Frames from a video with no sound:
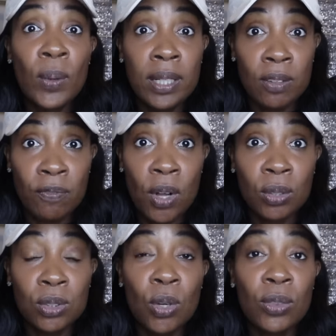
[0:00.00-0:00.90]
in
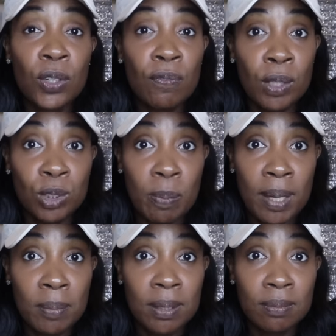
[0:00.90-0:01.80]
default on their first
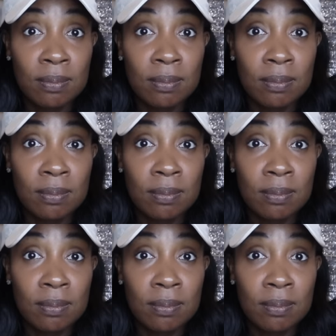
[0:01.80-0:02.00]
payment.